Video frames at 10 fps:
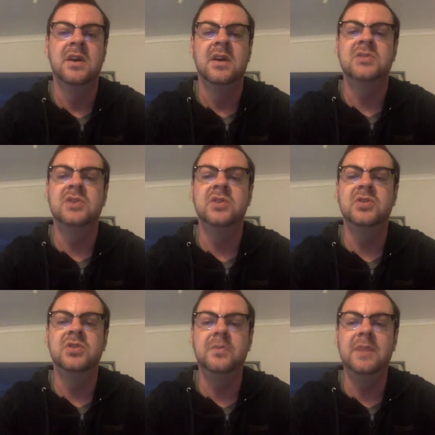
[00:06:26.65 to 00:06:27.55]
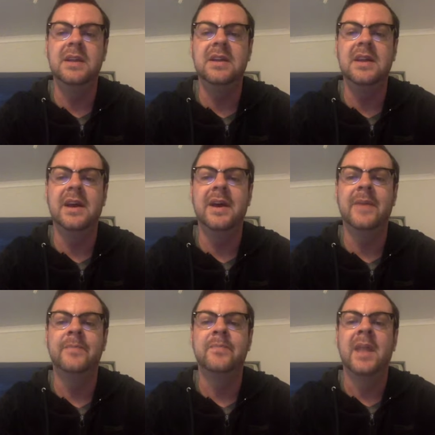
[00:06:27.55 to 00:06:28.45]
Social
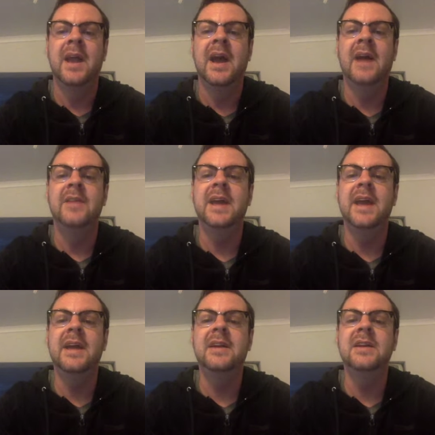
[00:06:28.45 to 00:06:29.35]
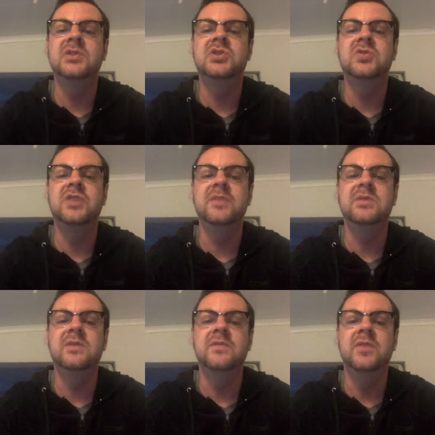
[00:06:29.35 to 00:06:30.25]
media and the endless
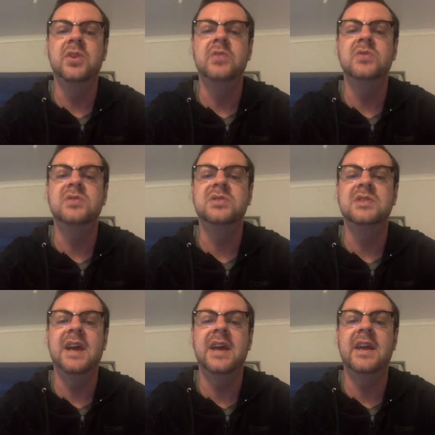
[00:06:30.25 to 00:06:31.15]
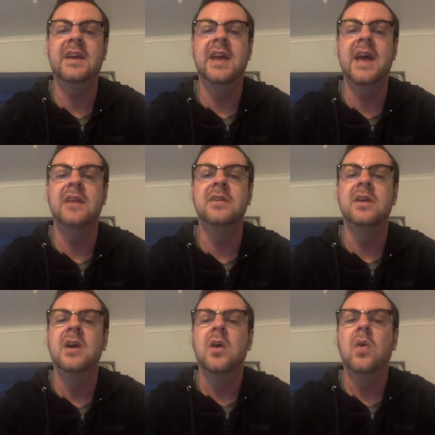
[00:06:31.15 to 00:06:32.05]
streams of news today can
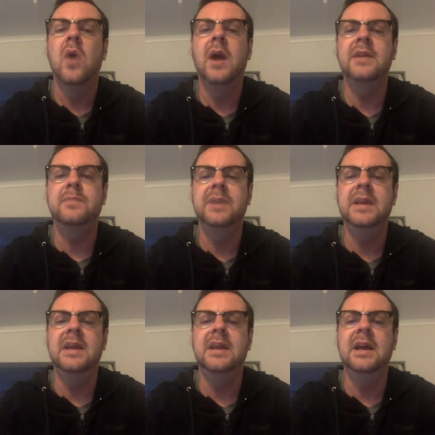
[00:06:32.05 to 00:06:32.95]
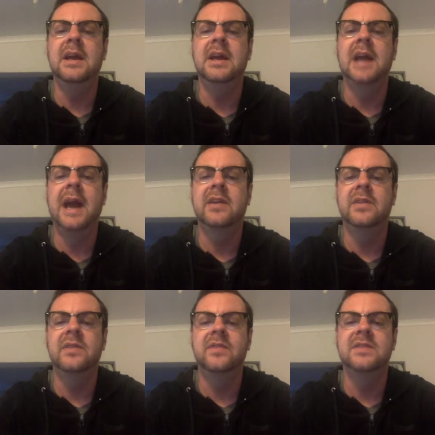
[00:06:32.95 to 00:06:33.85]
quite be like
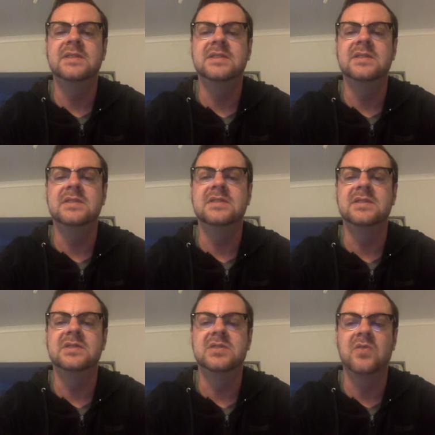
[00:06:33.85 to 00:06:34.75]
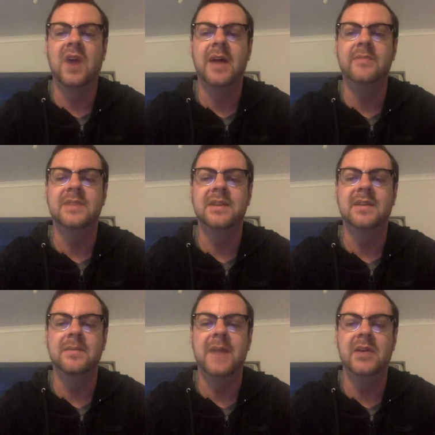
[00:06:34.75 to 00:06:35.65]
the visitors described in the
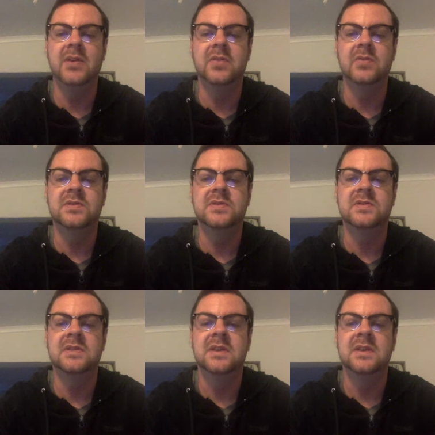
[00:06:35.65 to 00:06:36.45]
manuals.